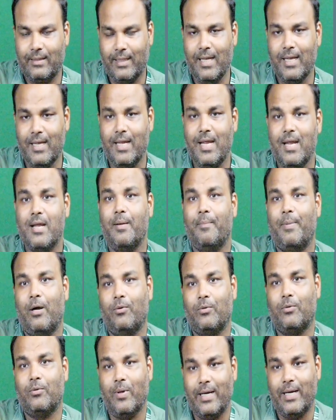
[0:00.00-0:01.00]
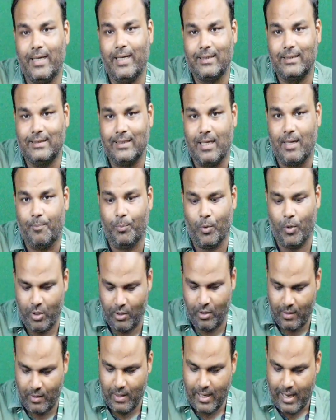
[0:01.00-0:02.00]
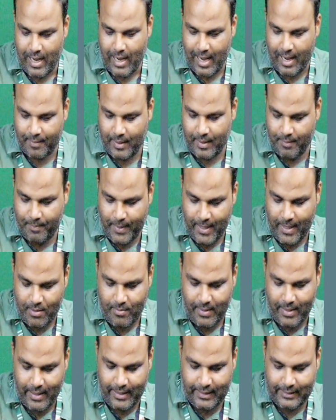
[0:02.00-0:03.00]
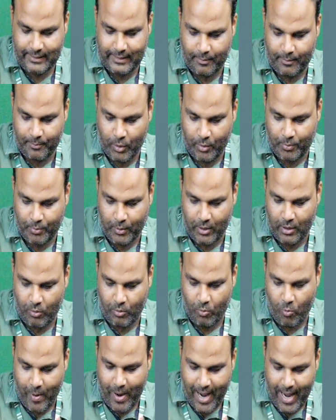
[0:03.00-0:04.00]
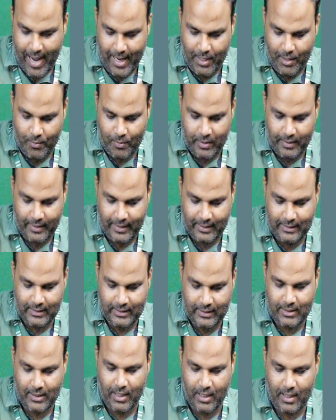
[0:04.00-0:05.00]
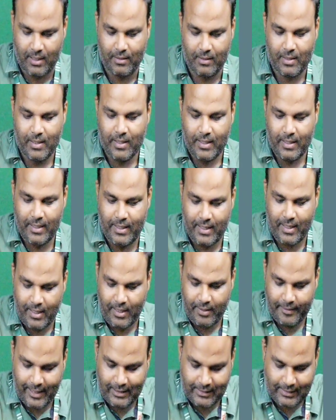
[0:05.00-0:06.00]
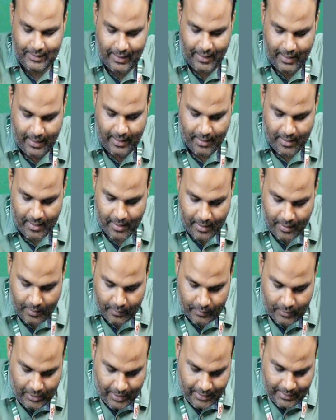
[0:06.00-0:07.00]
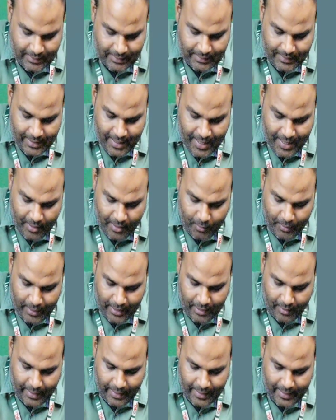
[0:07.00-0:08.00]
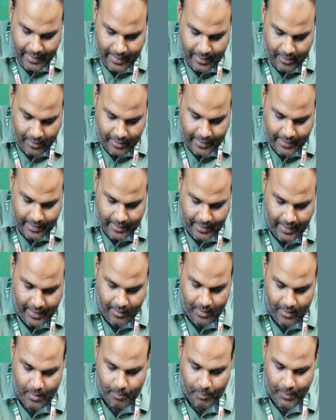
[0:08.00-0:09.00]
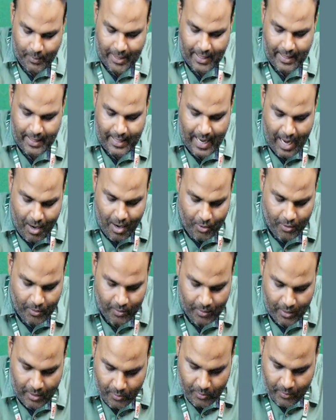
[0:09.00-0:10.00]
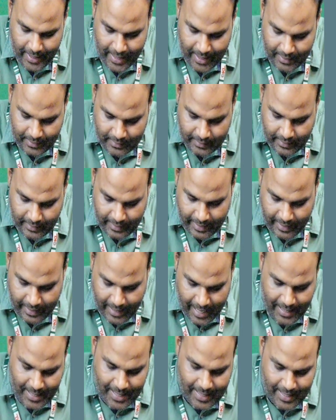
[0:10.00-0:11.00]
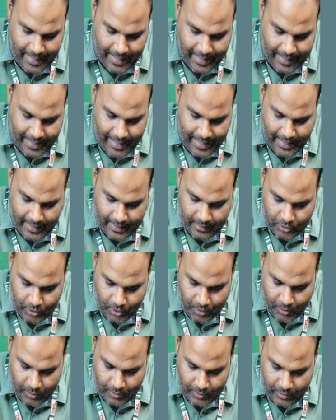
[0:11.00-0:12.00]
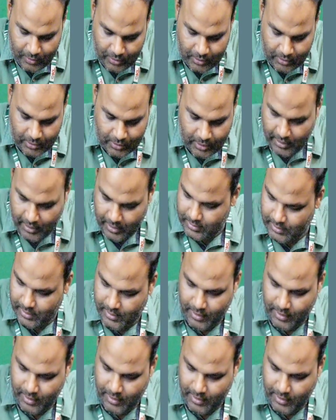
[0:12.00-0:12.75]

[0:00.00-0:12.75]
thinking about one example, I have given one example for wire wound resistor. Here you can see this thing we already corrected, but now we are adding again. So sorry.